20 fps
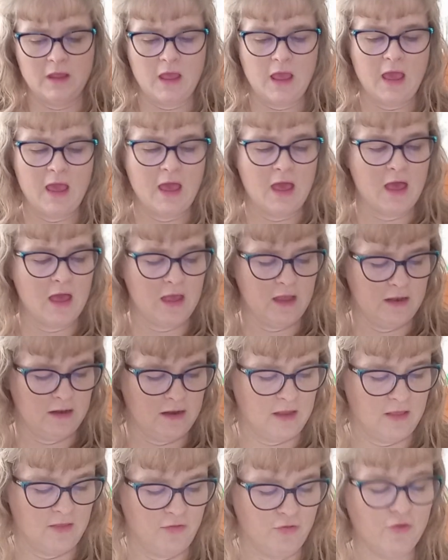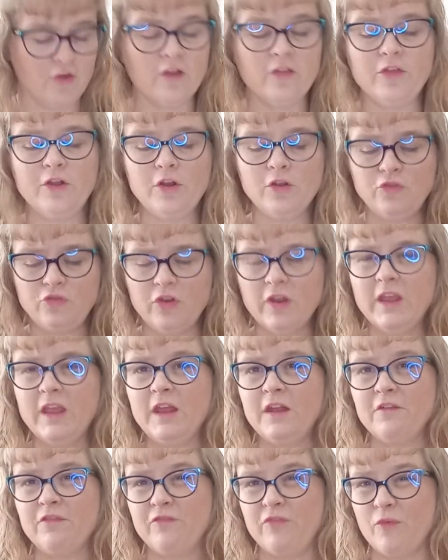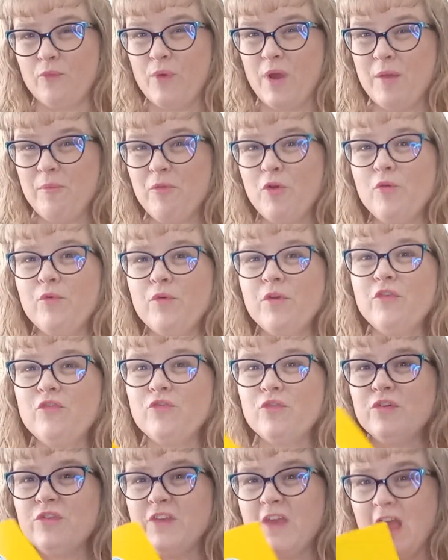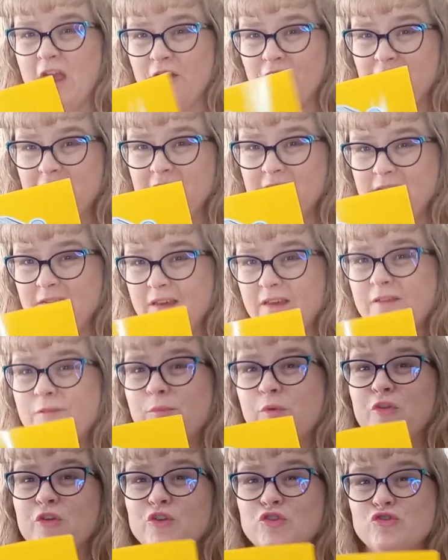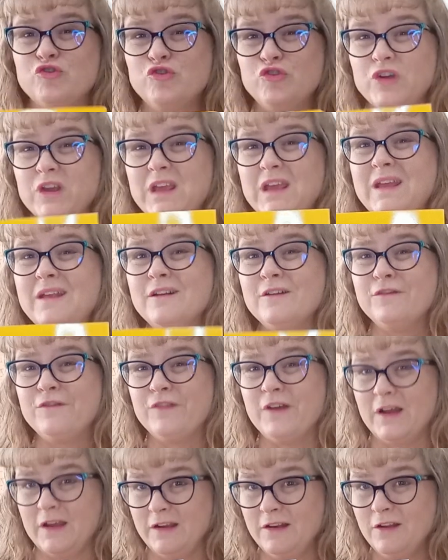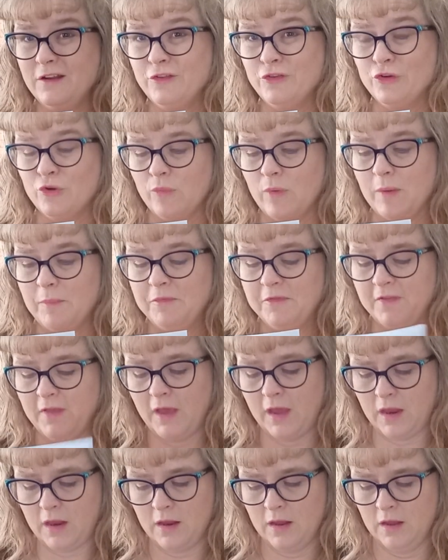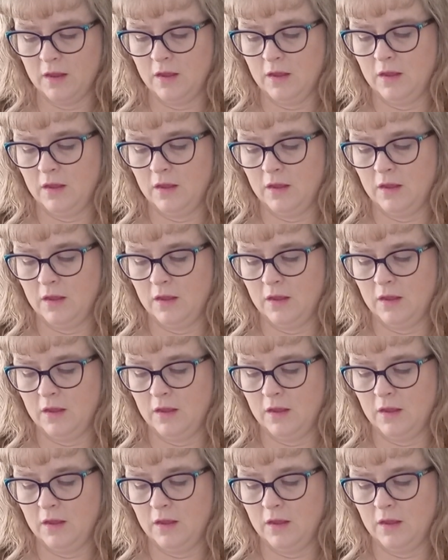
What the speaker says: And they're a little tricky to, Rainbow Resource carries these, but they're tricky to find on their website.